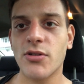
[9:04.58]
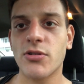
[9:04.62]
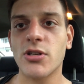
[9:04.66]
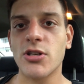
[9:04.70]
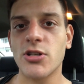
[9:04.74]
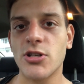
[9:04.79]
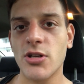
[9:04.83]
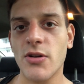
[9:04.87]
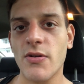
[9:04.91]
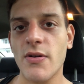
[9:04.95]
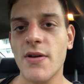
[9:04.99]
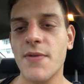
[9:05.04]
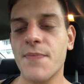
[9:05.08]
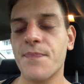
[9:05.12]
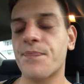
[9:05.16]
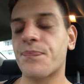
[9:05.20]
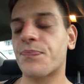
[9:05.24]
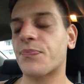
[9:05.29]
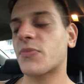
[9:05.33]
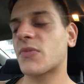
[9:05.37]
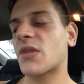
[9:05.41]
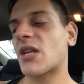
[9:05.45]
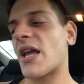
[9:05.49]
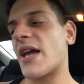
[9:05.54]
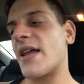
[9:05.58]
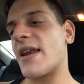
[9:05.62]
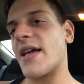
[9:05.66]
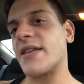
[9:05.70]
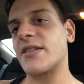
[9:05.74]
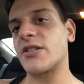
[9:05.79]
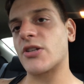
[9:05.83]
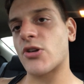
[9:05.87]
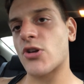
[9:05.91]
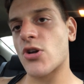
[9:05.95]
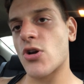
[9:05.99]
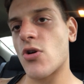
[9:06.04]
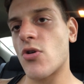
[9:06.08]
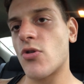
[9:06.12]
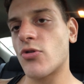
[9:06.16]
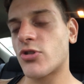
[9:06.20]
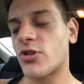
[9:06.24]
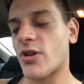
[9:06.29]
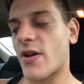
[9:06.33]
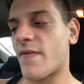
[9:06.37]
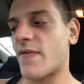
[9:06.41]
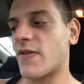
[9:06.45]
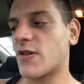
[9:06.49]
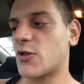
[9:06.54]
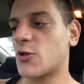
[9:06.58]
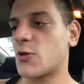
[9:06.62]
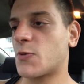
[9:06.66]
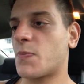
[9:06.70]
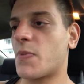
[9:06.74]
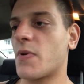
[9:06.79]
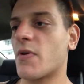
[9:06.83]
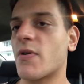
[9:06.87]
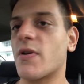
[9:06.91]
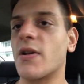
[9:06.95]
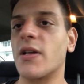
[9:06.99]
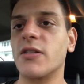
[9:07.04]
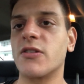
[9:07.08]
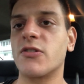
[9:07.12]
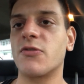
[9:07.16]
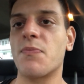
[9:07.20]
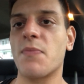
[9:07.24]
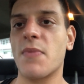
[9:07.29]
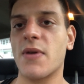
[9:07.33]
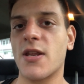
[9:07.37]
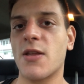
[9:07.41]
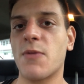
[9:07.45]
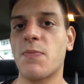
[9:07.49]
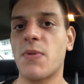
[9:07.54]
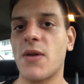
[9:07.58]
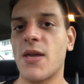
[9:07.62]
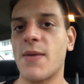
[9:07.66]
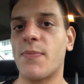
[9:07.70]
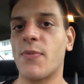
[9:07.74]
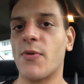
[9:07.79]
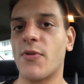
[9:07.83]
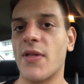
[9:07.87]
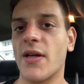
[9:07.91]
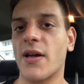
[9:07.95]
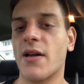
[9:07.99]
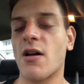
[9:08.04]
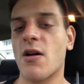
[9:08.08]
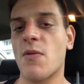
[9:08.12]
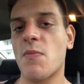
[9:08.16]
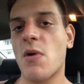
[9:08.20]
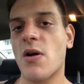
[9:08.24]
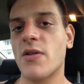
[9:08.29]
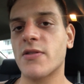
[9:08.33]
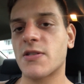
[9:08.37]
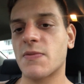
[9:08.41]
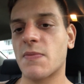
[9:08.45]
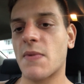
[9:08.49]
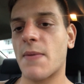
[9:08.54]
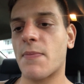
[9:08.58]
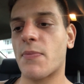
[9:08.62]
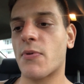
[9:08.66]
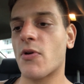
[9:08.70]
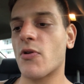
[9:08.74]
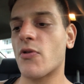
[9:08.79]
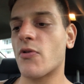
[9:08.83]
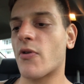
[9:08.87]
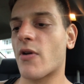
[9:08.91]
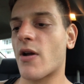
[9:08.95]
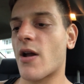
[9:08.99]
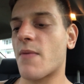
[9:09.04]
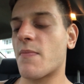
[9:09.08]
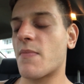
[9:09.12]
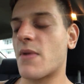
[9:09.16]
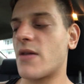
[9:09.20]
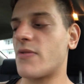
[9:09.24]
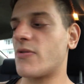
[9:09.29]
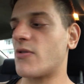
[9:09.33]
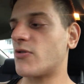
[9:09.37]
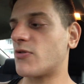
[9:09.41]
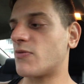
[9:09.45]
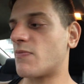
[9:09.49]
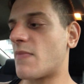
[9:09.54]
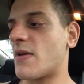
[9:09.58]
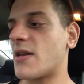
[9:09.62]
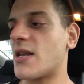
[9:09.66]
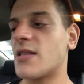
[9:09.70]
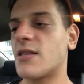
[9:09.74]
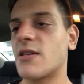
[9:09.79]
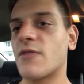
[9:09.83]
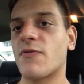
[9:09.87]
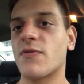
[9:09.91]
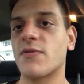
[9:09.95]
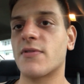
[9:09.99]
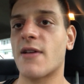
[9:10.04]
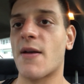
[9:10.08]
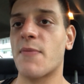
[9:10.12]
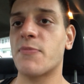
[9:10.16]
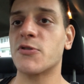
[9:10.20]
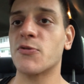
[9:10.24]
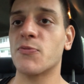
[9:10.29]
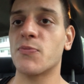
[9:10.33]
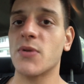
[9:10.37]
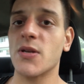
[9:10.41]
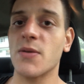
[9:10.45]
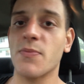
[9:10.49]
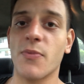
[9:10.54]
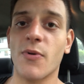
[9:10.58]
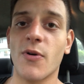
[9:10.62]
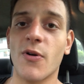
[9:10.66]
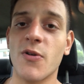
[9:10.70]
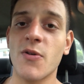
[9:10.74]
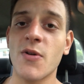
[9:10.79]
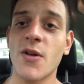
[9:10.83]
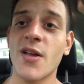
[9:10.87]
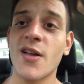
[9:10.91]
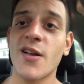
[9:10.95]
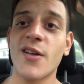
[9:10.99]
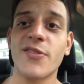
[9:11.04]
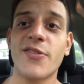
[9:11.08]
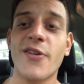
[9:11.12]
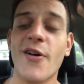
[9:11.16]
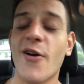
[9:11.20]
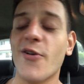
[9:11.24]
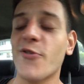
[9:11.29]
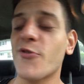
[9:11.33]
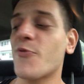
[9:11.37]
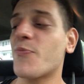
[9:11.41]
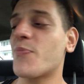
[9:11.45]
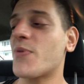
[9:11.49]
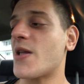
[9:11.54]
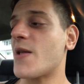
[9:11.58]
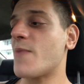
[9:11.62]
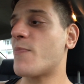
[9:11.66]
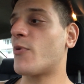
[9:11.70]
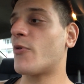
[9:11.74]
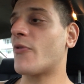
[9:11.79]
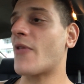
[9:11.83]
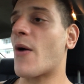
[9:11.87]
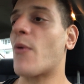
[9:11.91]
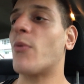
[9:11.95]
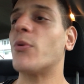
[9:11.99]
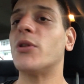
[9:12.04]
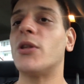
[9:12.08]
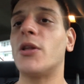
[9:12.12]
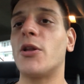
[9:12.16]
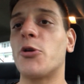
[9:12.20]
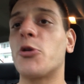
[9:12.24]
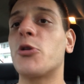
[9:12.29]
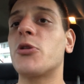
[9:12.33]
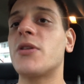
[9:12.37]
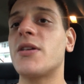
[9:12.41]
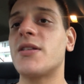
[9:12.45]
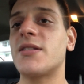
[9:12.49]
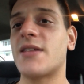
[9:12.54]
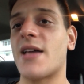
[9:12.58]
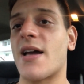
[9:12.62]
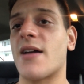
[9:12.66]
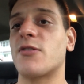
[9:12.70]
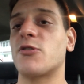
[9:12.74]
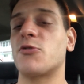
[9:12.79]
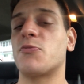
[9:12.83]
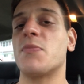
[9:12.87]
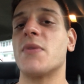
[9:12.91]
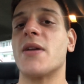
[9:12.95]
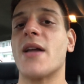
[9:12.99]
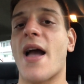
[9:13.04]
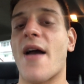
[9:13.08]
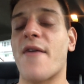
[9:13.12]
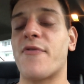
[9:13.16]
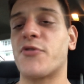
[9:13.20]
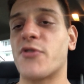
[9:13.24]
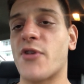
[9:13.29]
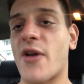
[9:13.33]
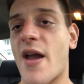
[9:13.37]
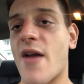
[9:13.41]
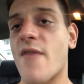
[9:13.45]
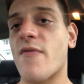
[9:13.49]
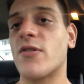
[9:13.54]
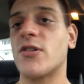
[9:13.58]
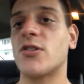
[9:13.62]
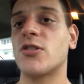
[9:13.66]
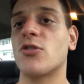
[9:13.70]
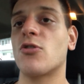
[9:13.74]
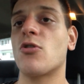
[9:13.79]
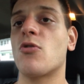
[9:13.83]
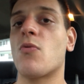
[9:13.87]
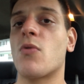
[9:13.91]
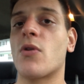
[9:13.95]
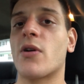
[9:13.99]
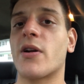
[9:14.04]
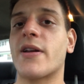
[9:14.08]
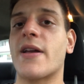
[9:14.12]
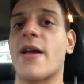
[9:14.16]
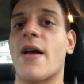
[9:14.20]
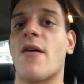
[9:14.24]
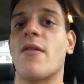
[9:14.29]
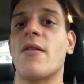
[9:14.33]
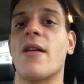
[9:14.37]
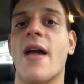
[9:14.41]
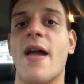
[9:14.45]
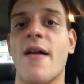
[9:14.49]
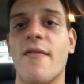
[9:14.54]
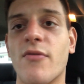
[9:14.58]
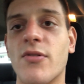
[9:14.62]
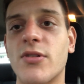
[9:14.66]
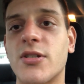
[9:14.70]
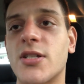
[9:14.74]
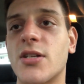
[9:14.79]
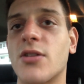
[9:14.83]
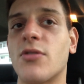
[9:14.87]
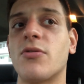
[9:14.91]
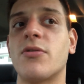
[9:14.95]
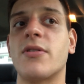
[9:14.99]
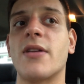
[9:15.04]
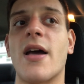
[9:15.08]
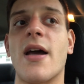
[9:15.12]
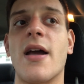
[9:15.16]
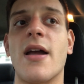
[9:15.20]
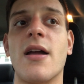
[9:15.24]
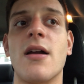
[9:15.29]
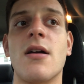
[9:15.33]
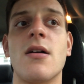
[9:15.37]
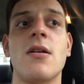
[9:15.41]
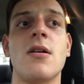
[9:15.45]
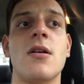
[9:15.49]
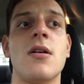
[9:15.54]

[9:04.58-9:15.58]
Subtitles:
to do it. And as a coach, I've experienced many people that come onto my program, and there's many different types of people. There are the people that will literally text me after every single workout, every single day,